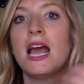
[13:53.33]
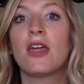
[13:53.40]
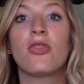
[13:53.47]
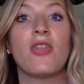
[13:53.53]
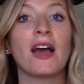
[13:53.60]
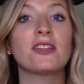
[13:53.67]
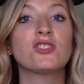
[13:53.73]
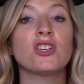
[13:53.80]

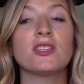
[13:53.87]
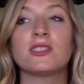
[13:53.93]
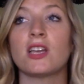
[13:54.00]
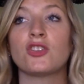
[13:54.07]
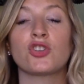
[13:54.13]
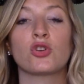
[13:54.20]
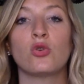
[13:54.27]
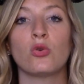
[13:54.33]
that's just
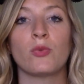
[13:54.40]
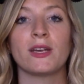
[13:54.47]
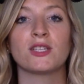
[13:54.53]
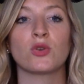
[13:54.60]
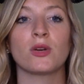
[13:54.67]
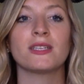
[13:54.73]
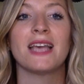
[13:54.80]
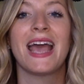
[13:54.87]
such a cool
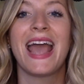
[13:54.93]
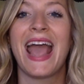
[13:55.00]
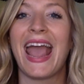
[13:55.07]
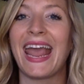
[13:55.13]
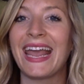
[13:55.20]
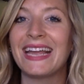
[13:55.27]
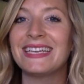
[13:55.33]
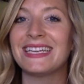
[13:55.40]
resource,
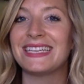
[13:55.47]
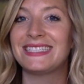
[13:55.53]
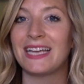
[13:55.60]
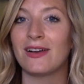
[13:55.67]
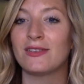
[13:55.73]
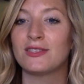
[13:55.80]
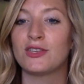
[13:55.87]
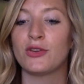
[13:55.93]
and it
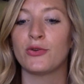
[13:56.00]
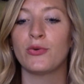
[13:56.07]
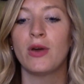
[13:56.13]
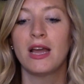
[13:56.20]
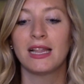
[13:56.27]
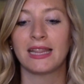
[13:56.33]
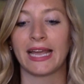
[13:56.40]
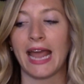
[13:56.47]
tells you
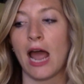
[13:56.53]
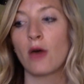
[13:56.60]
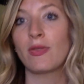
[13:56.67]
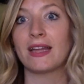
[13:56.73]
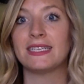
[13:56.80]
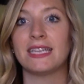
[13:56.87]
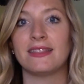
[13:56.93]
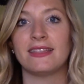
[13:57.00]
like how
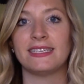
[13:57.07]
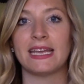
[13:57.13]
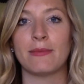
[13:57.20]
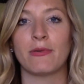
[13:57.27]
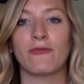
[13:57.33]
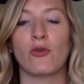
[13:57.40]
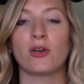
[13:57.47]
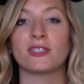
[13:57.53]
they did the day
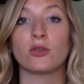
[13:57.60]
before.